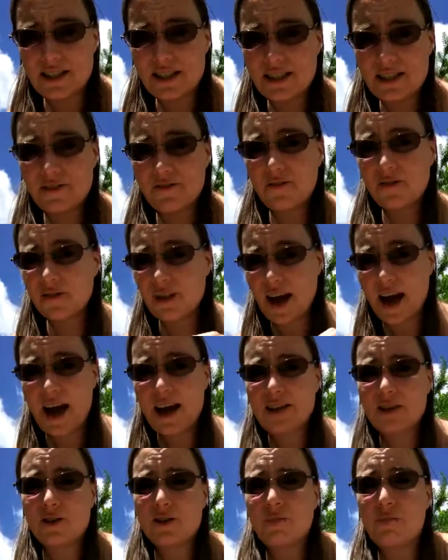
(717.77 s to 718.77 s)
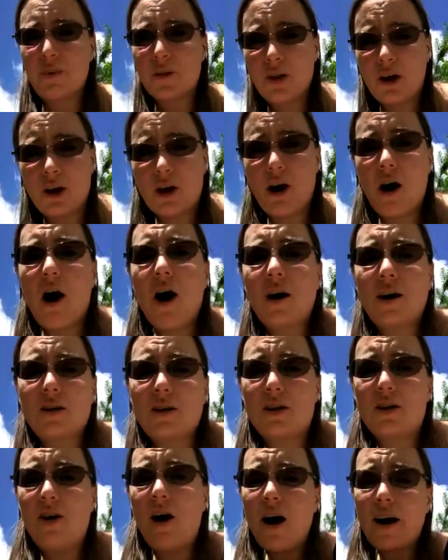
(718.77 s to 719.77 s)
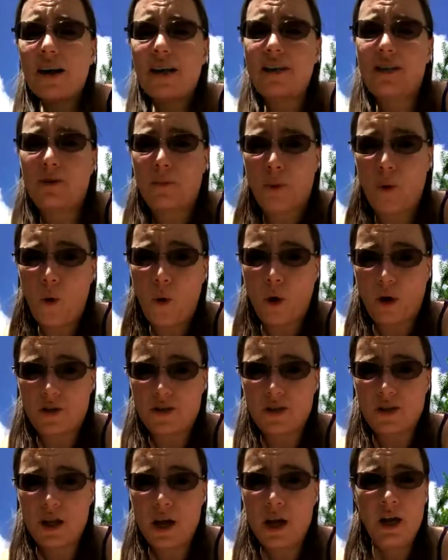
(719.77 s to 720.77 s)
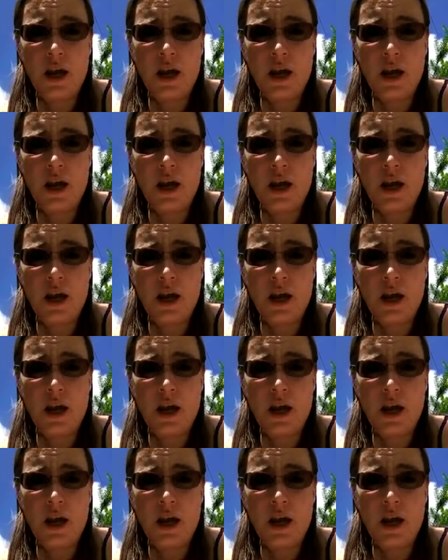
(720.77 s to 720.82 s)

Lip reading: because if you're not, you're clogging your pores,